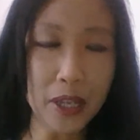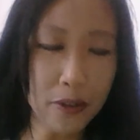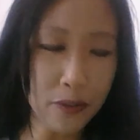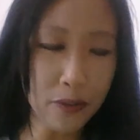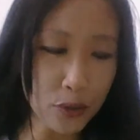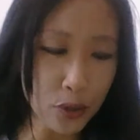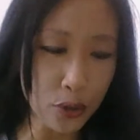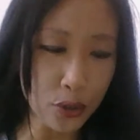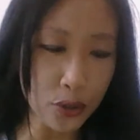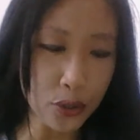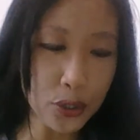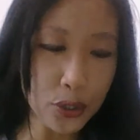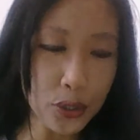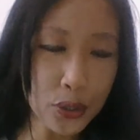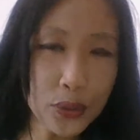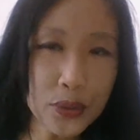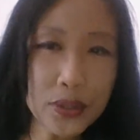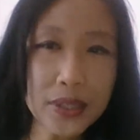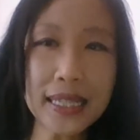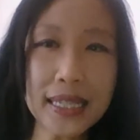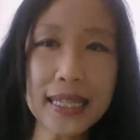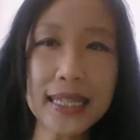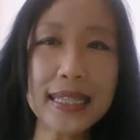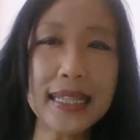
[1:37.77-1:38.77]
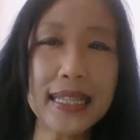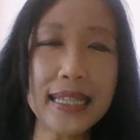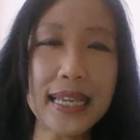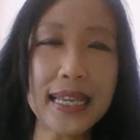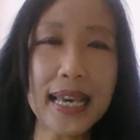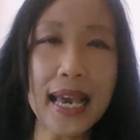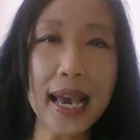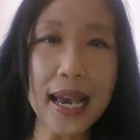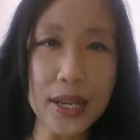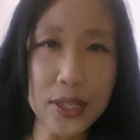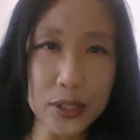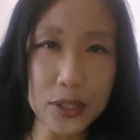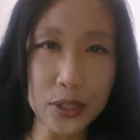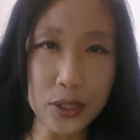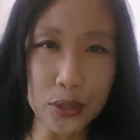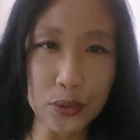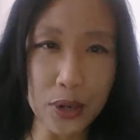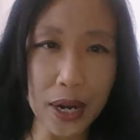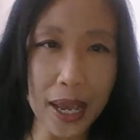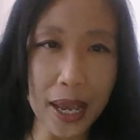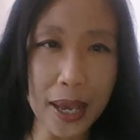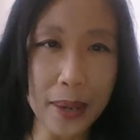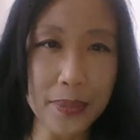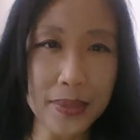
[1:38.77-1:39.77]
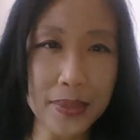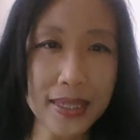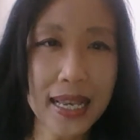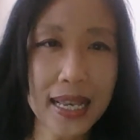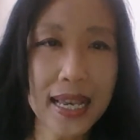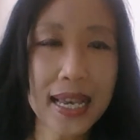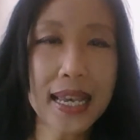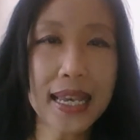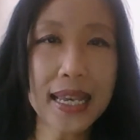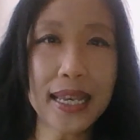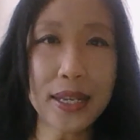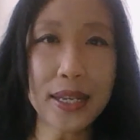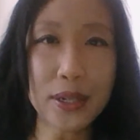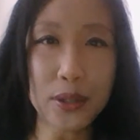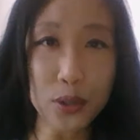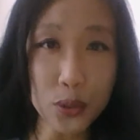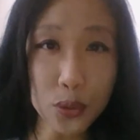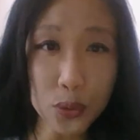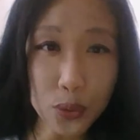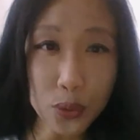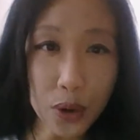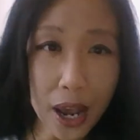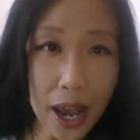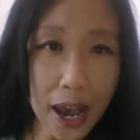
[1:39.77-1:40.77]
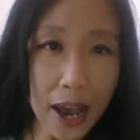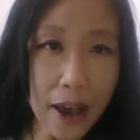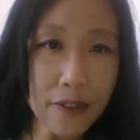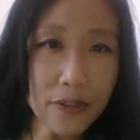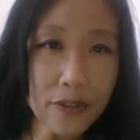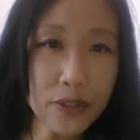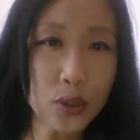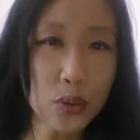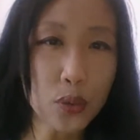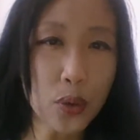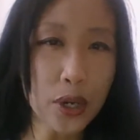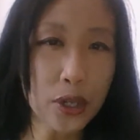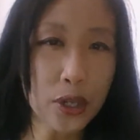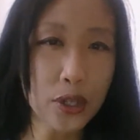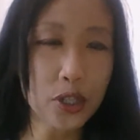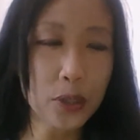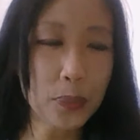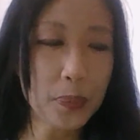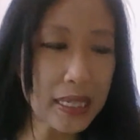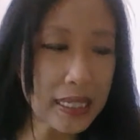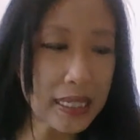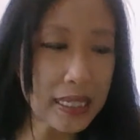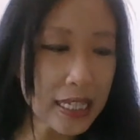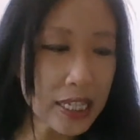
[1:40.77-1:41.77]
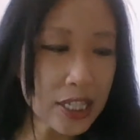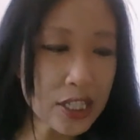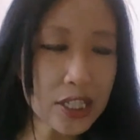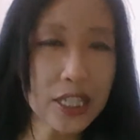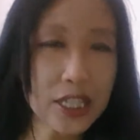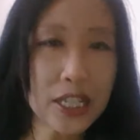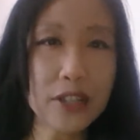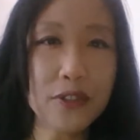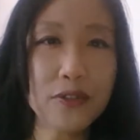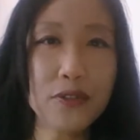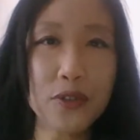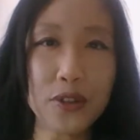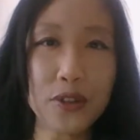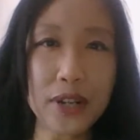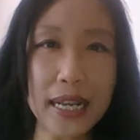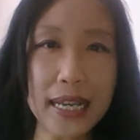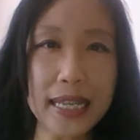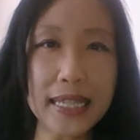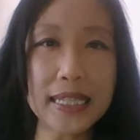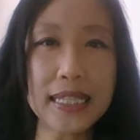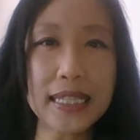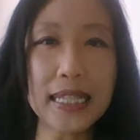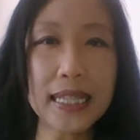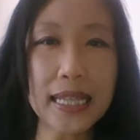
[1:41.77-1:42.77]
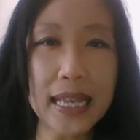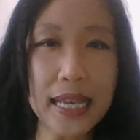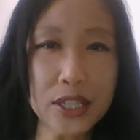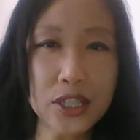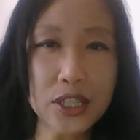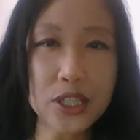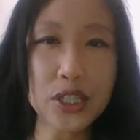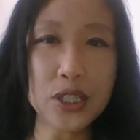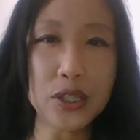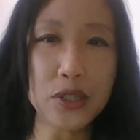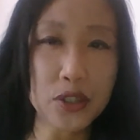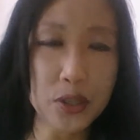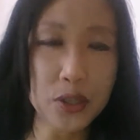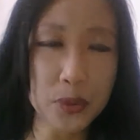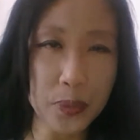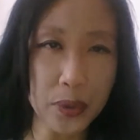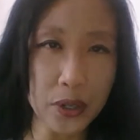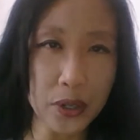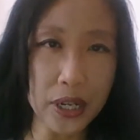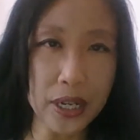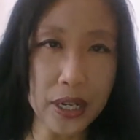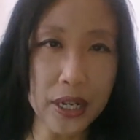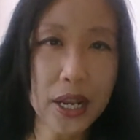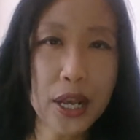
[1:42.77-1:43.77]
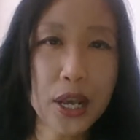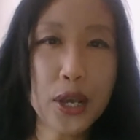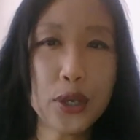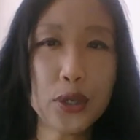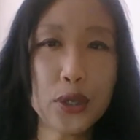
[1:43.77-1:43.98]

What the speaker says: If you're using the hexagrams in craft, when you're petitioning for a celestial spirit,